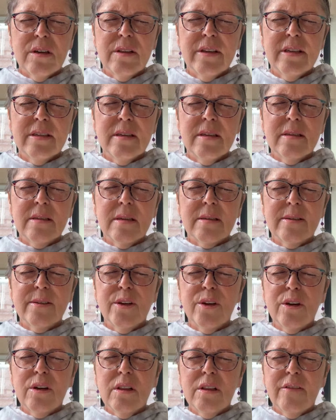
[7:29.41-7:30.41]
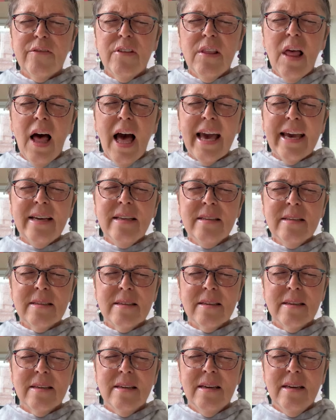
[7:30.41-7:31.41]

This is a circle of light.